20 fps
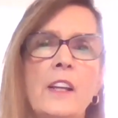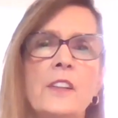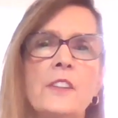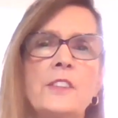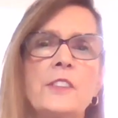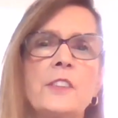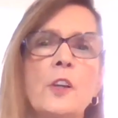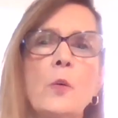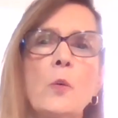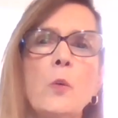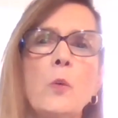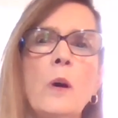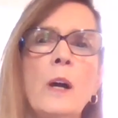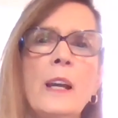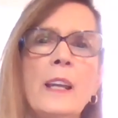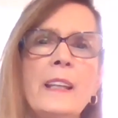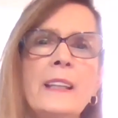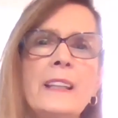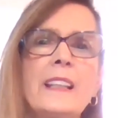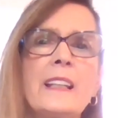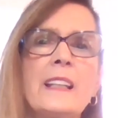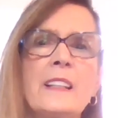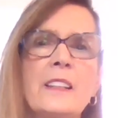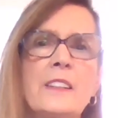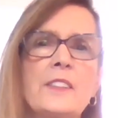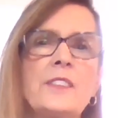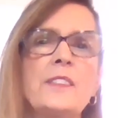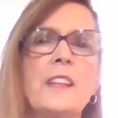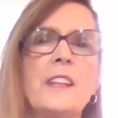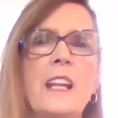So what
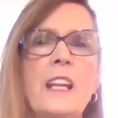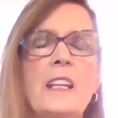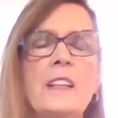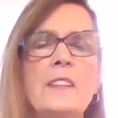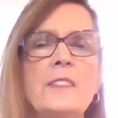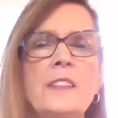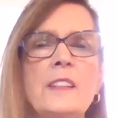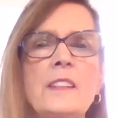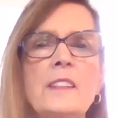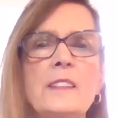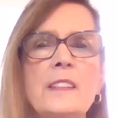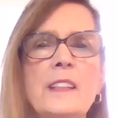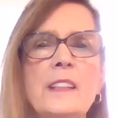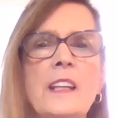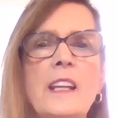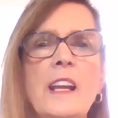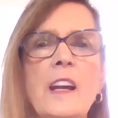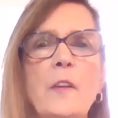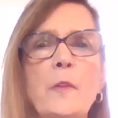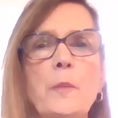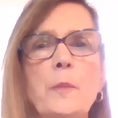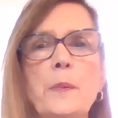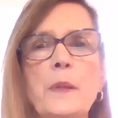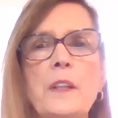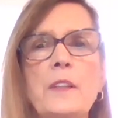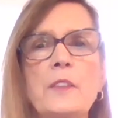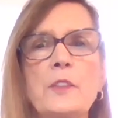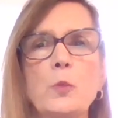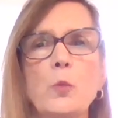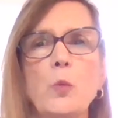is
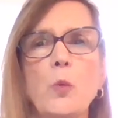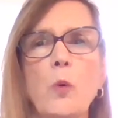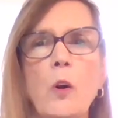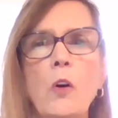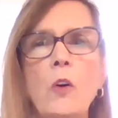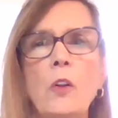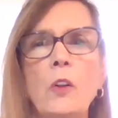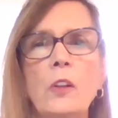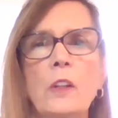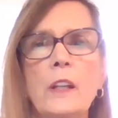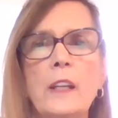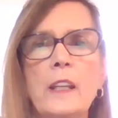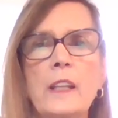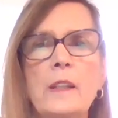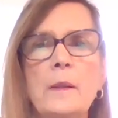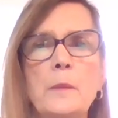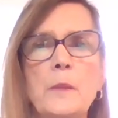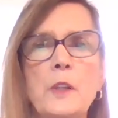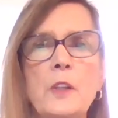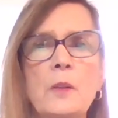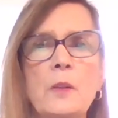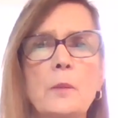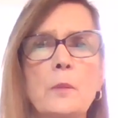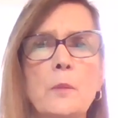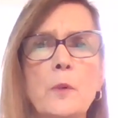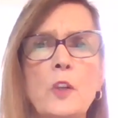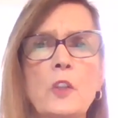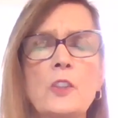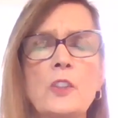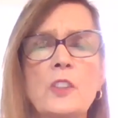ACCFB's role in
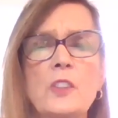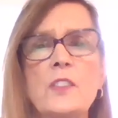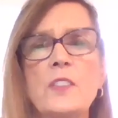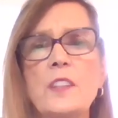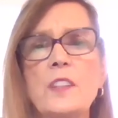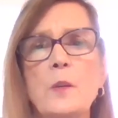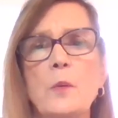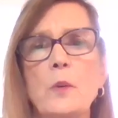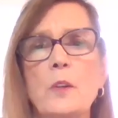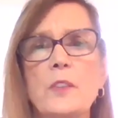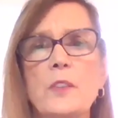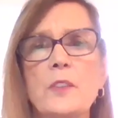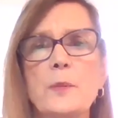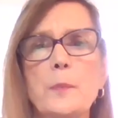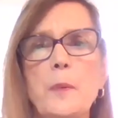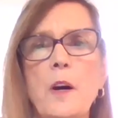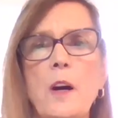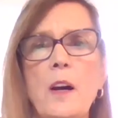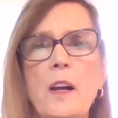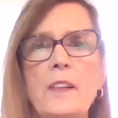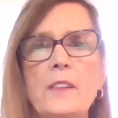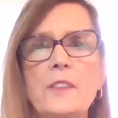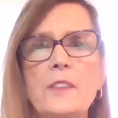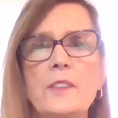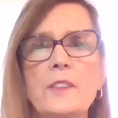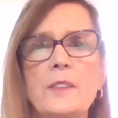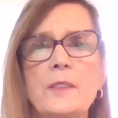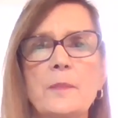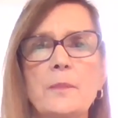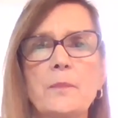emergency
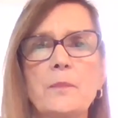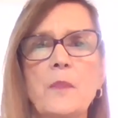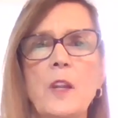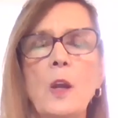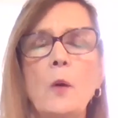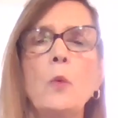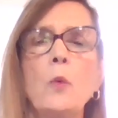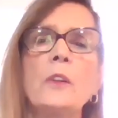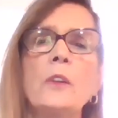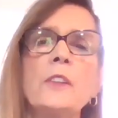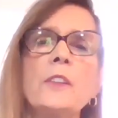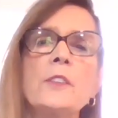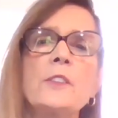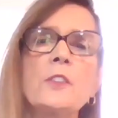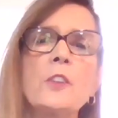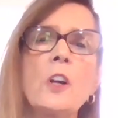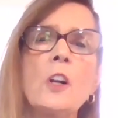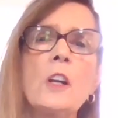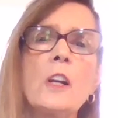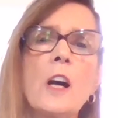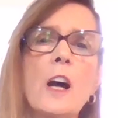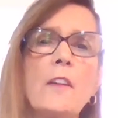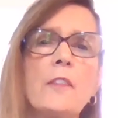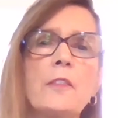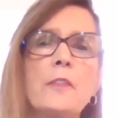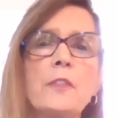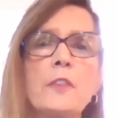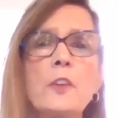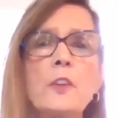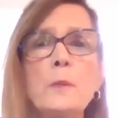response? Well, to start
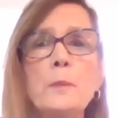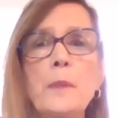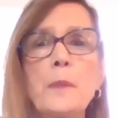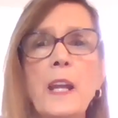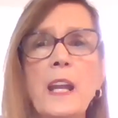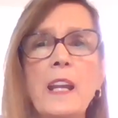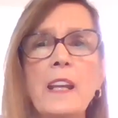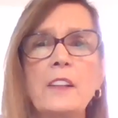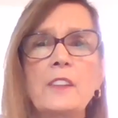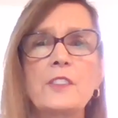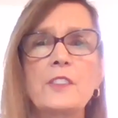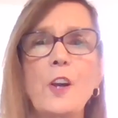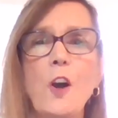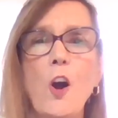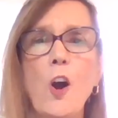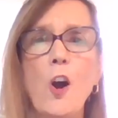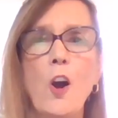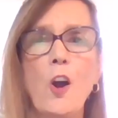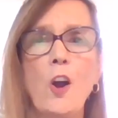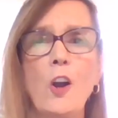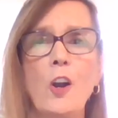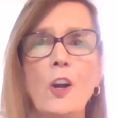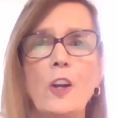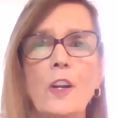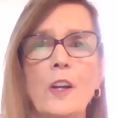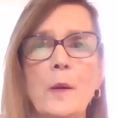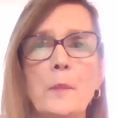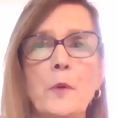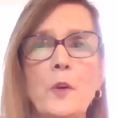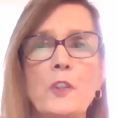off, food banks are
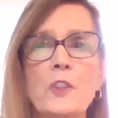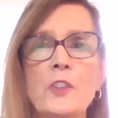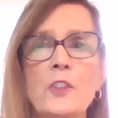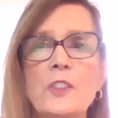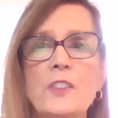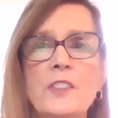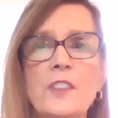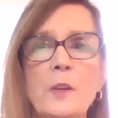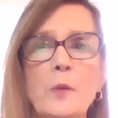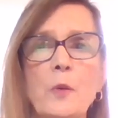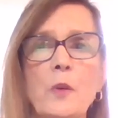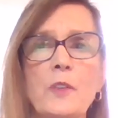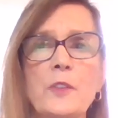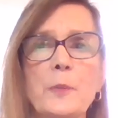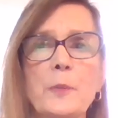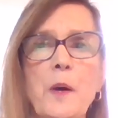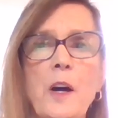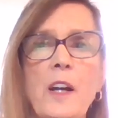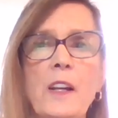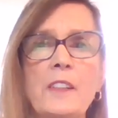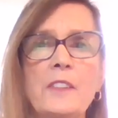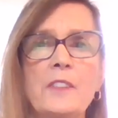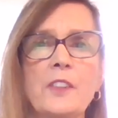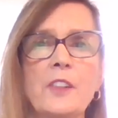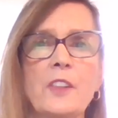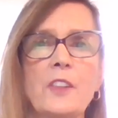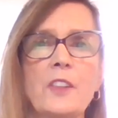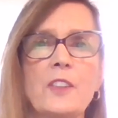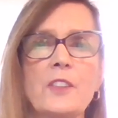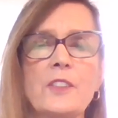emergency
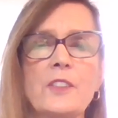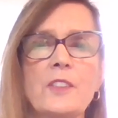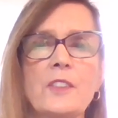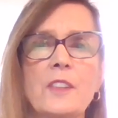responders.